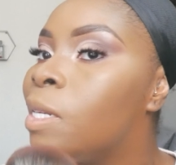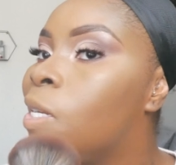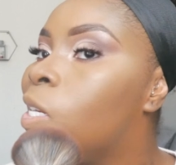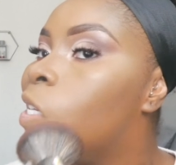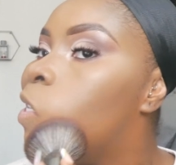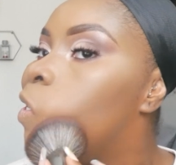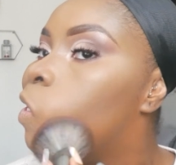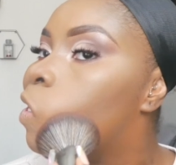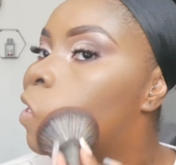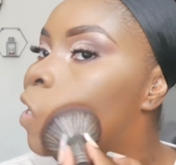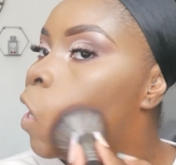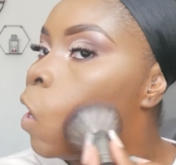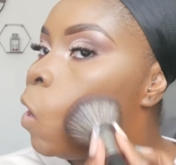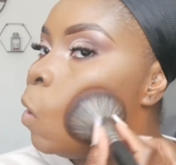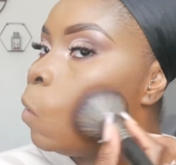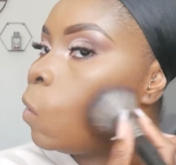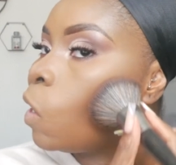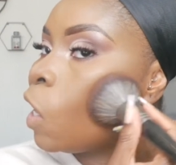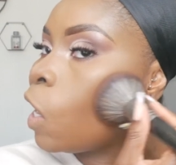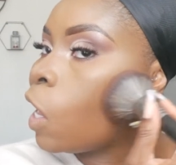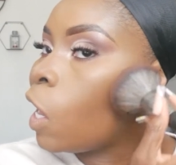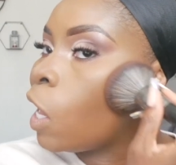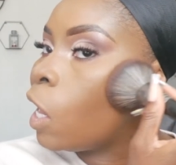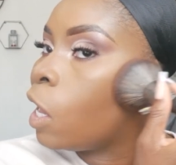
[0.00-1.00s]
aligning, it's
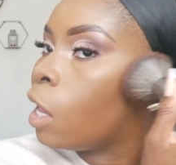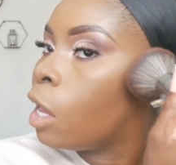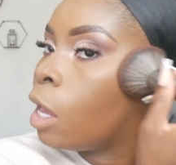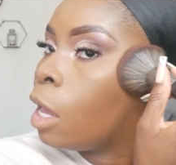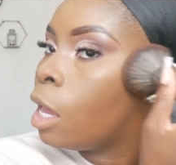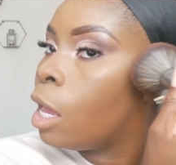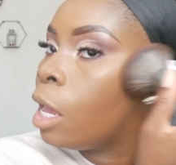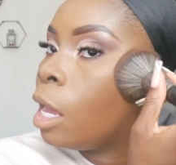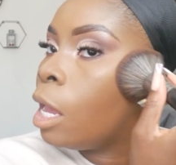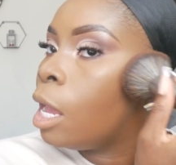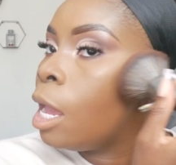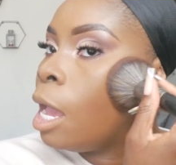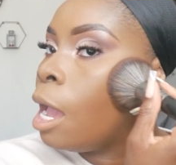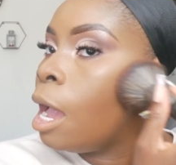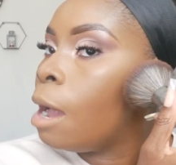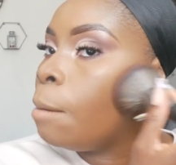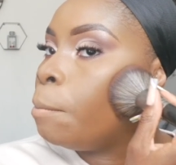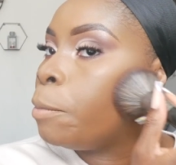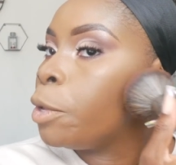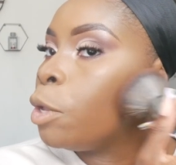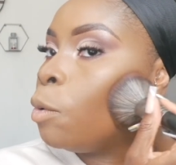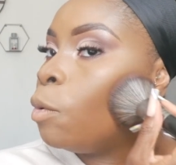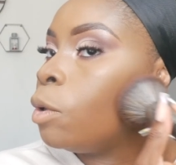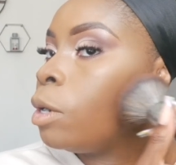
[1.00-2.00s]
okay,
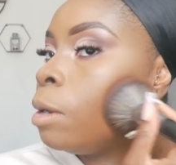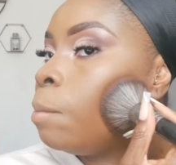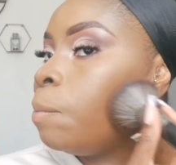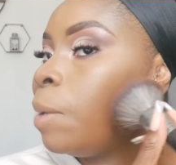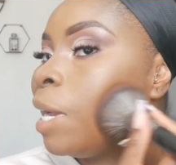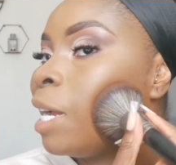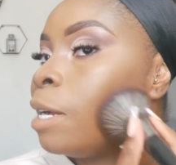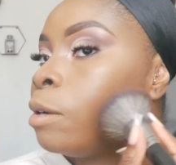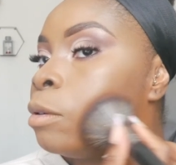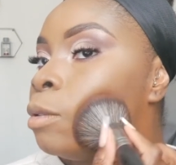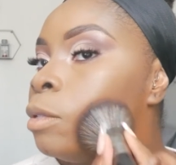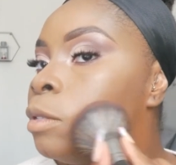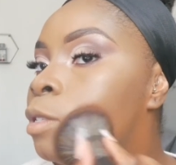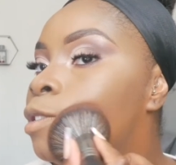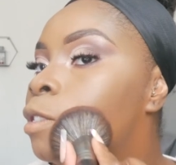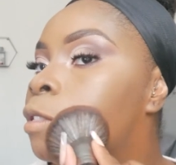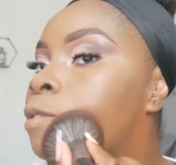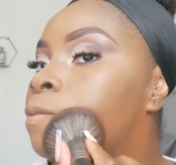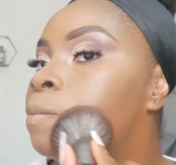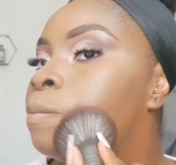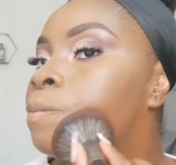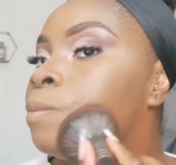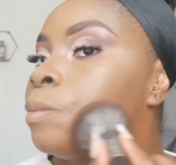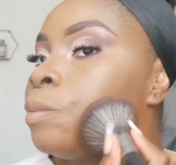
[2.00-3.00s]
but you want to
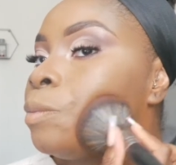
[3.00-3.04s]
pounce.